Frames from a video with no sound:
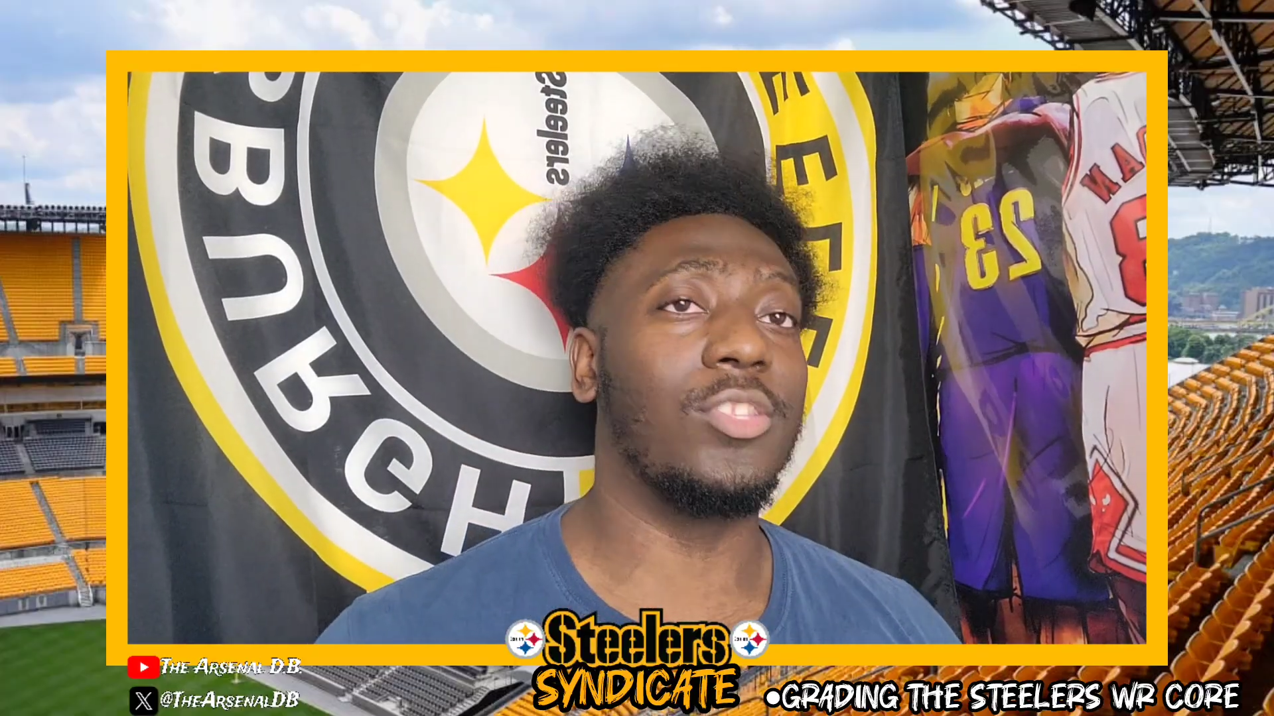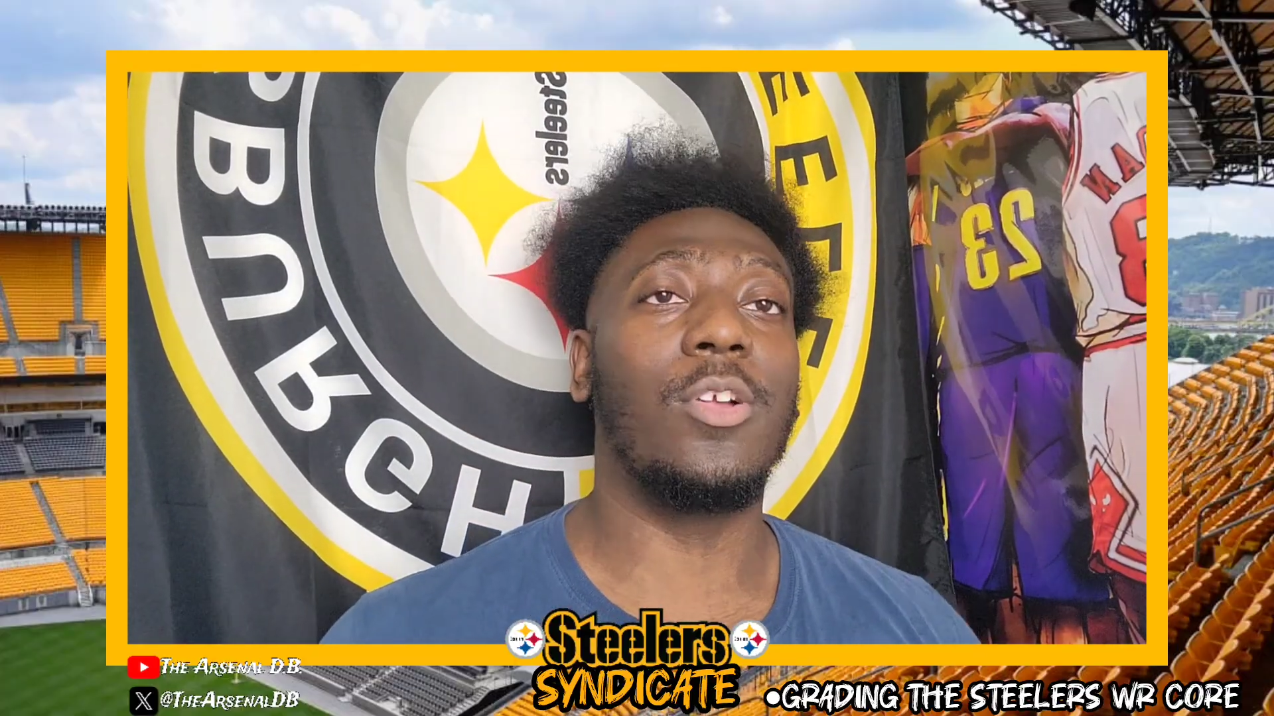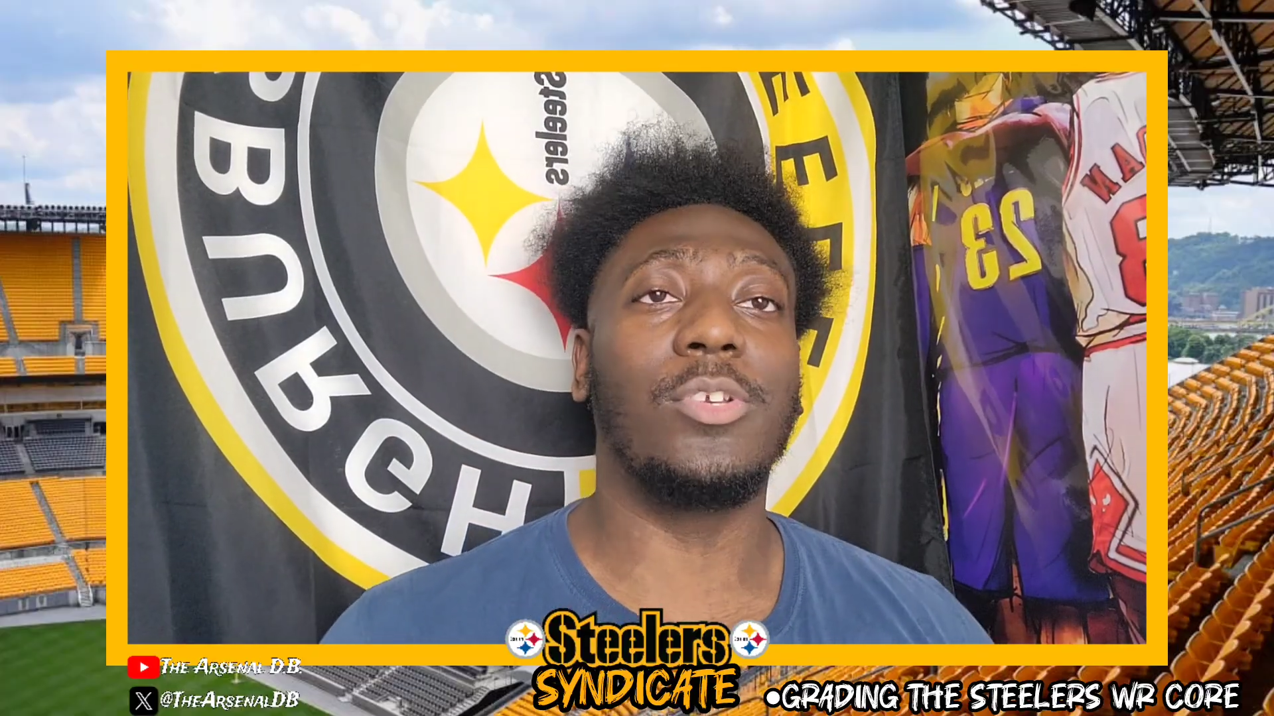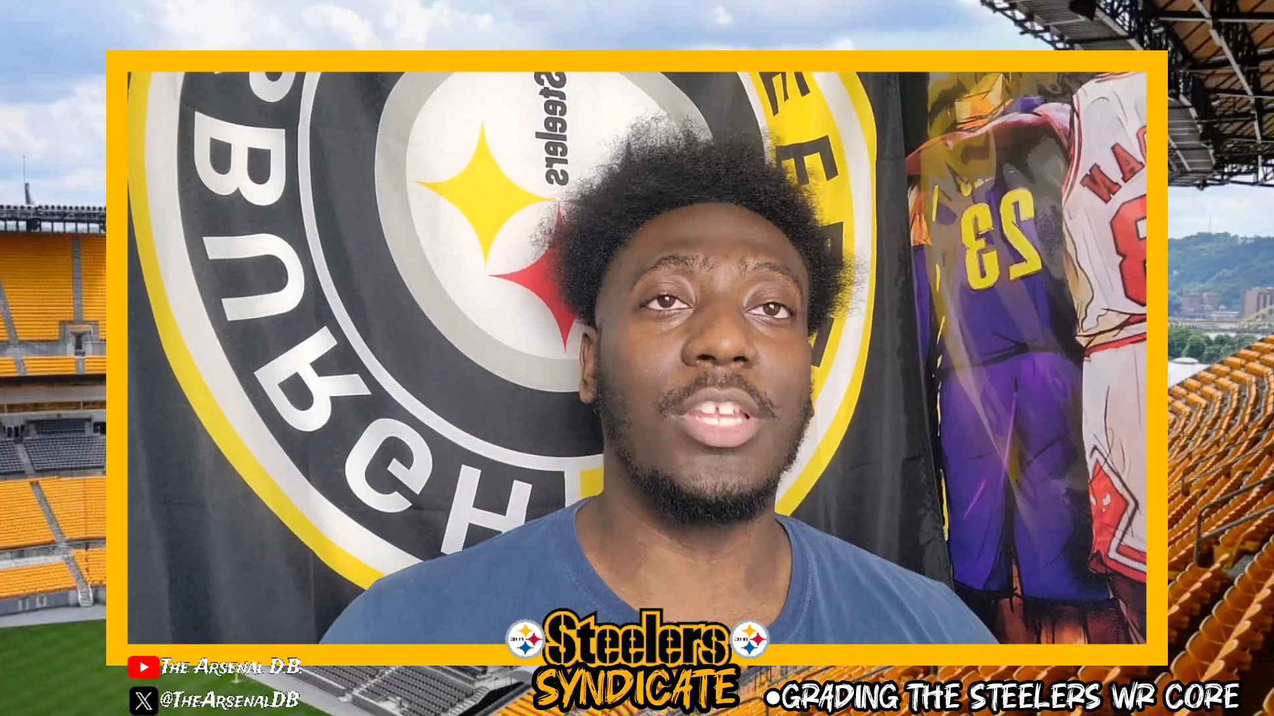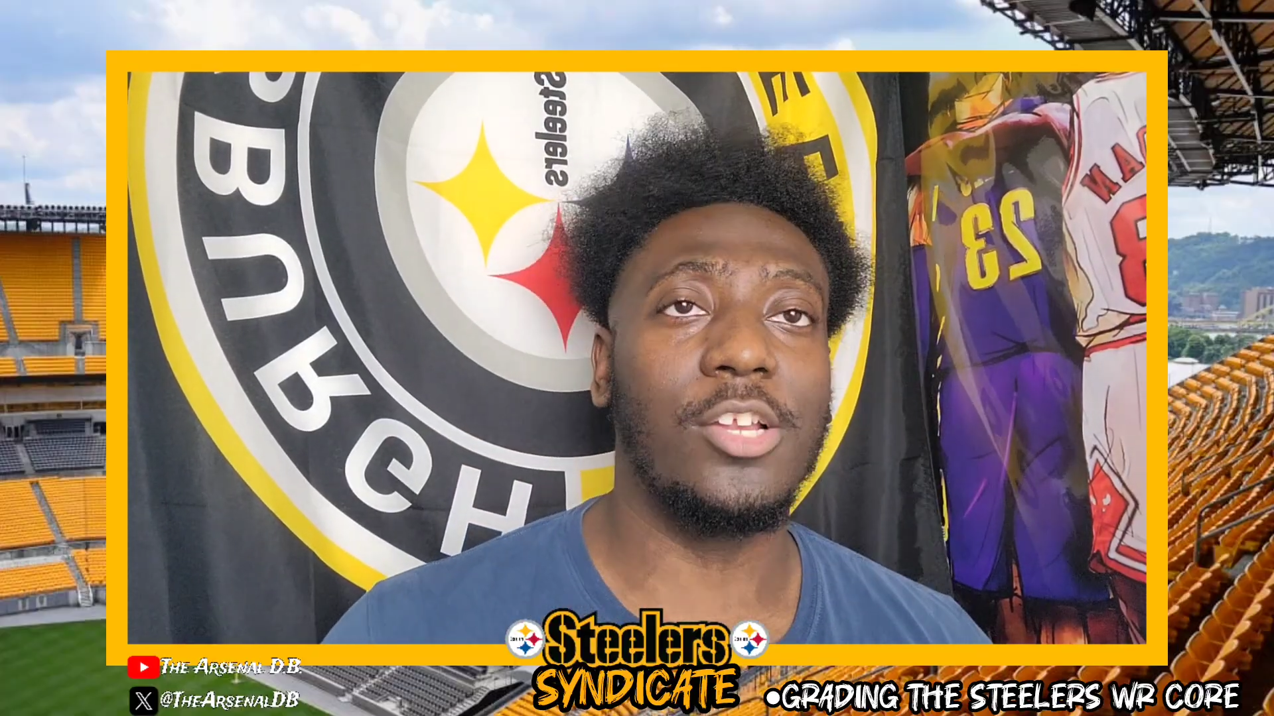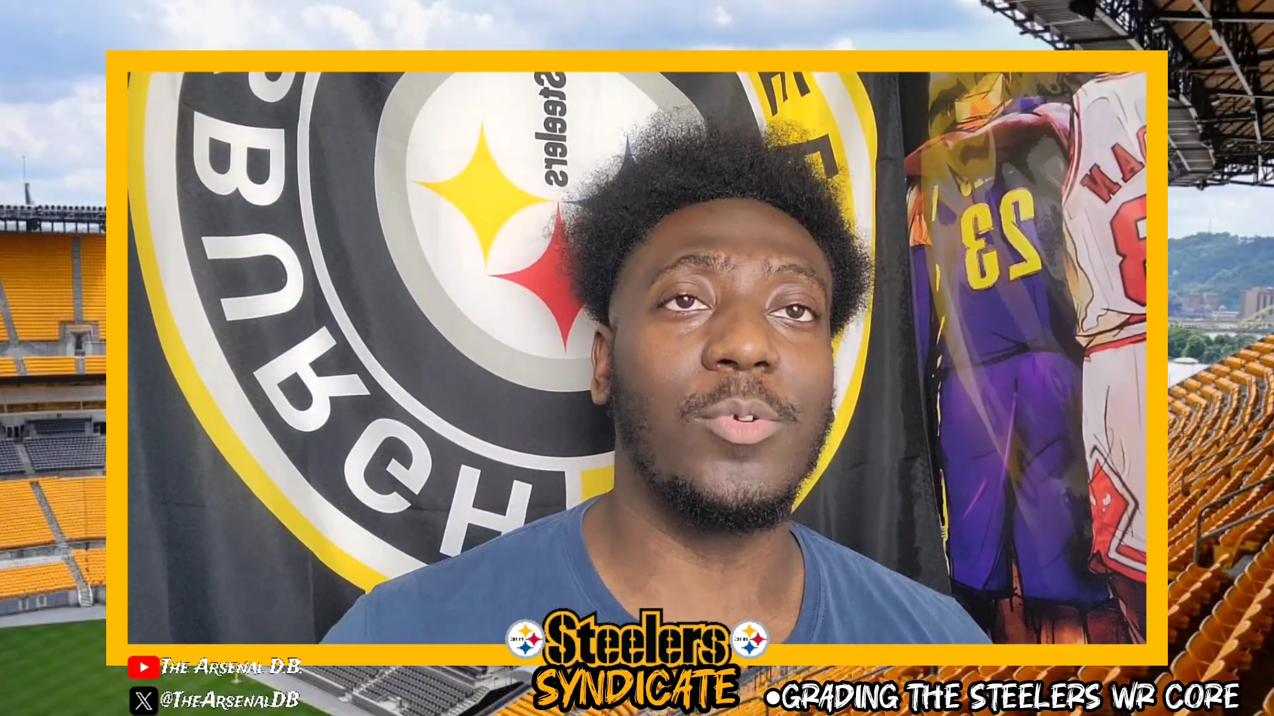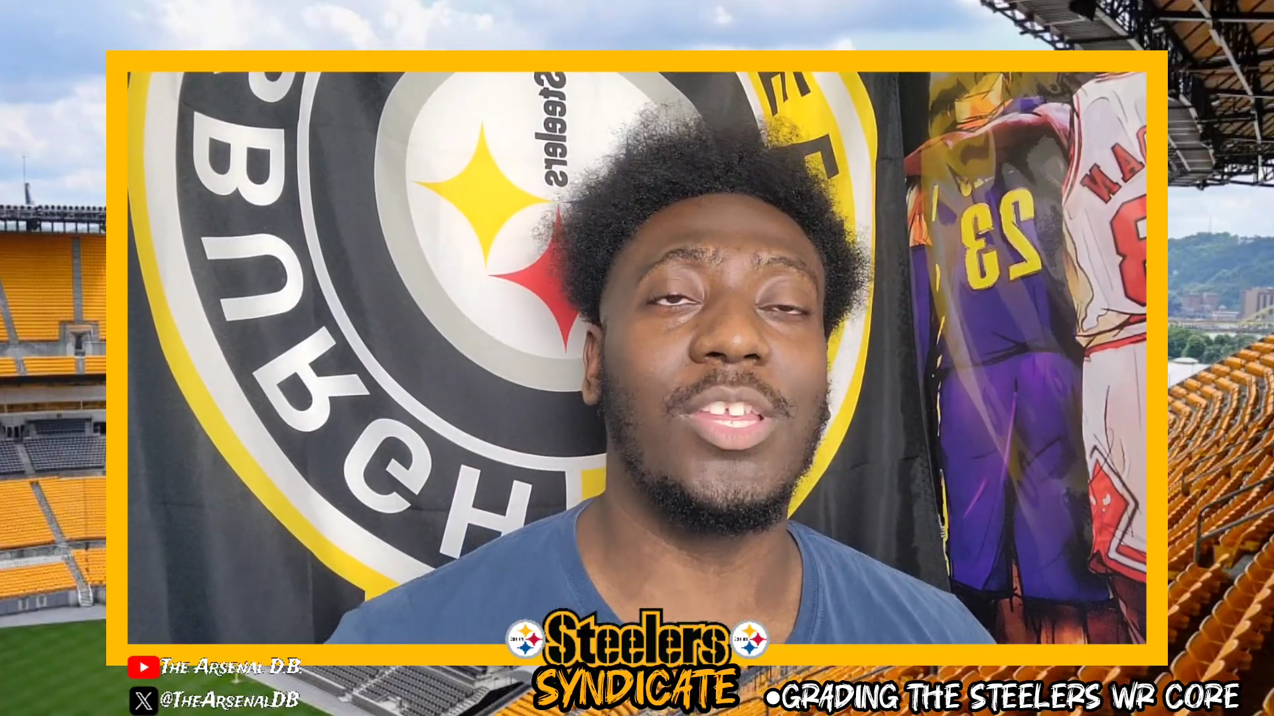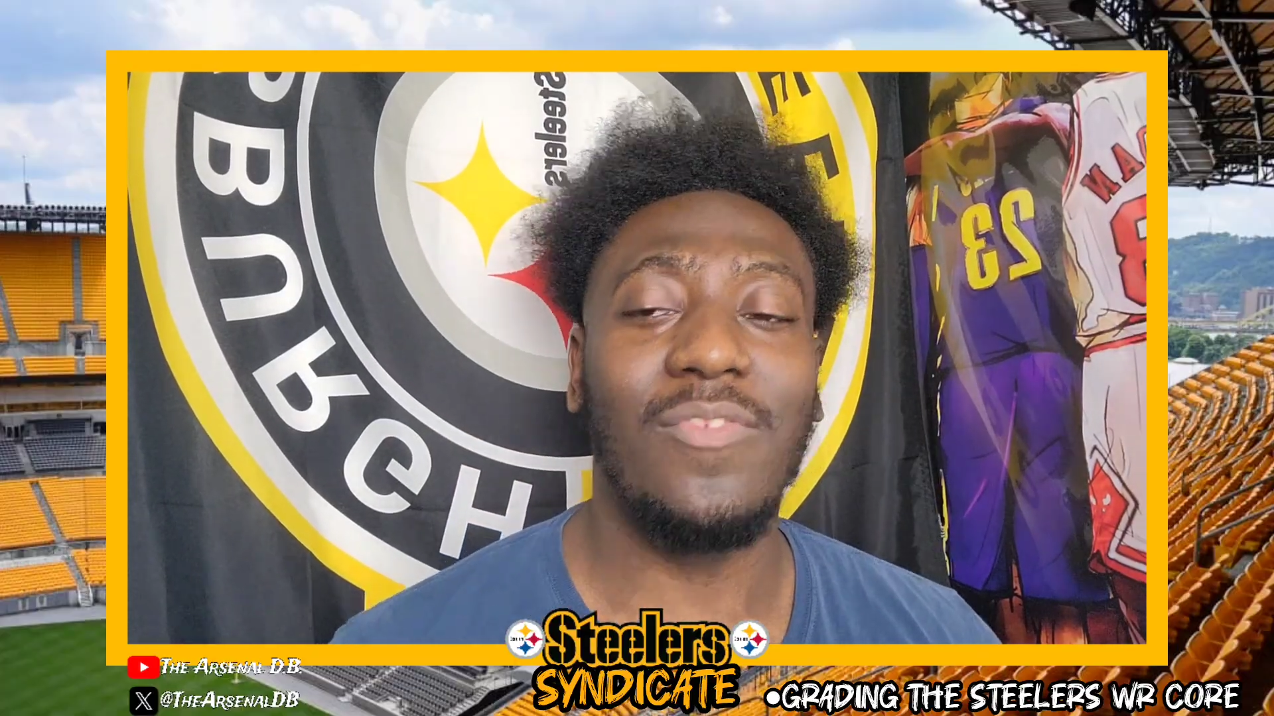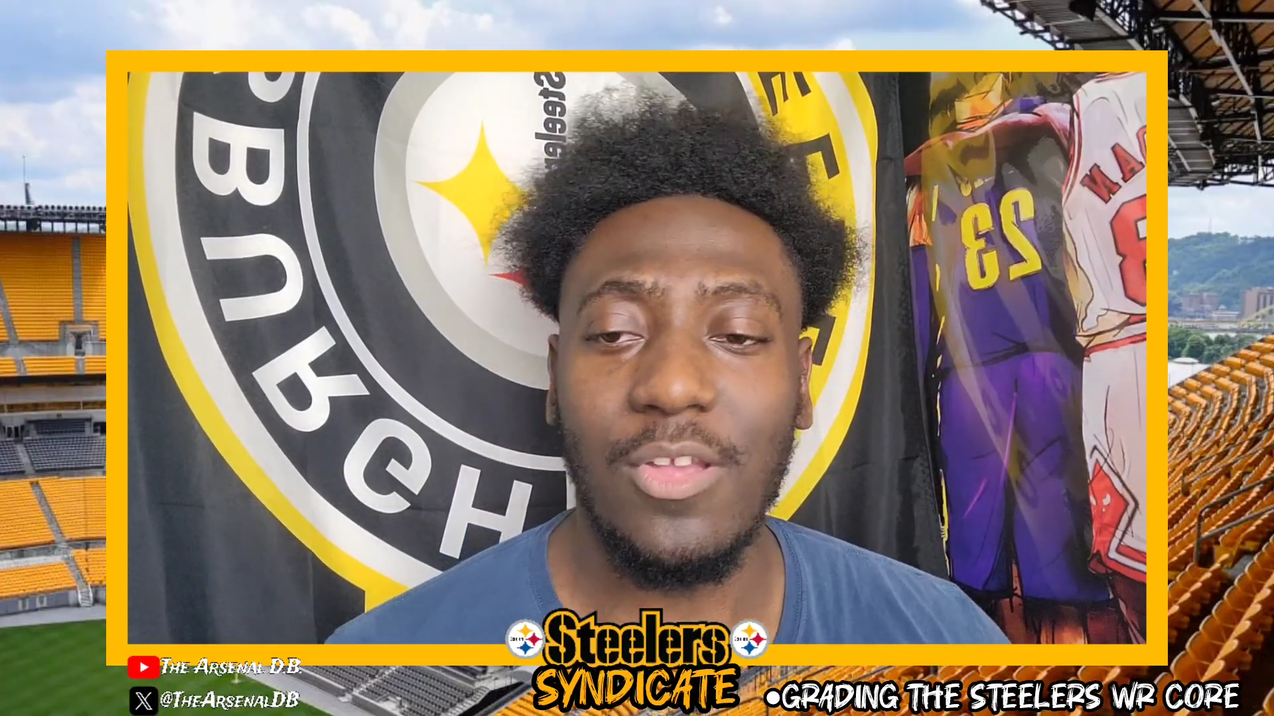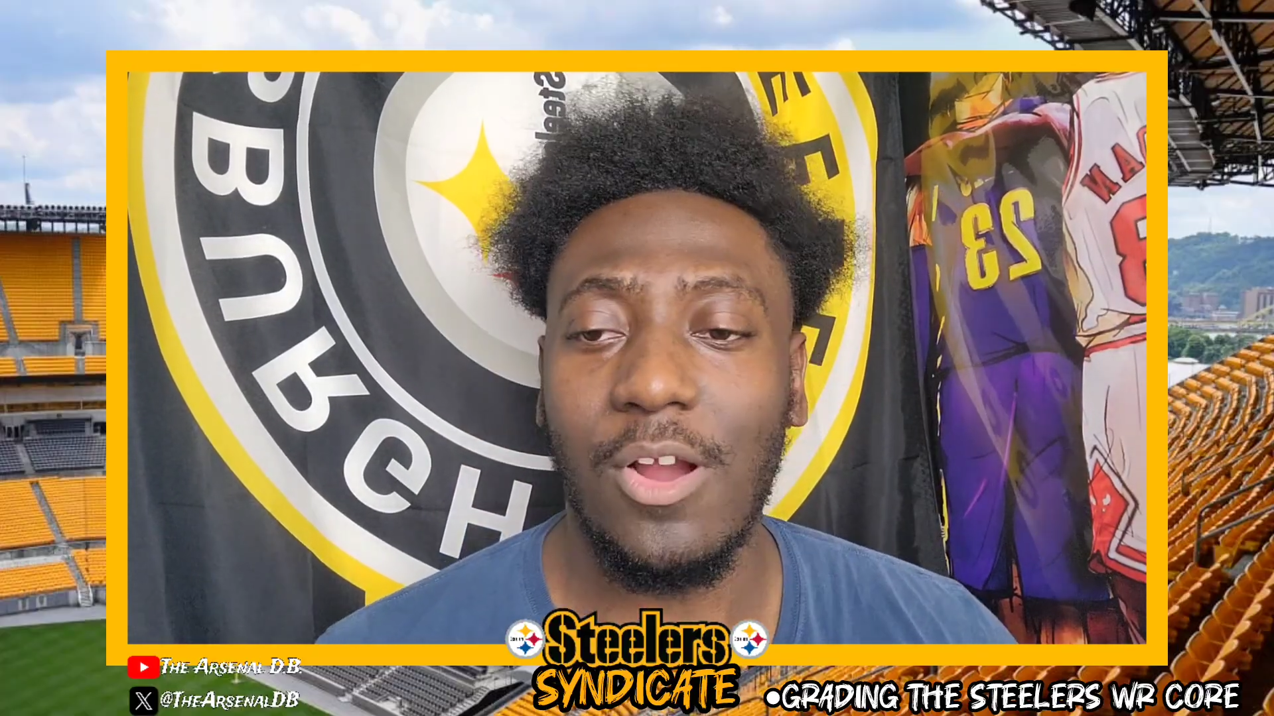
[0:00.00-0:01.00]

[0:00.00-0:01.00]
1,300 receiving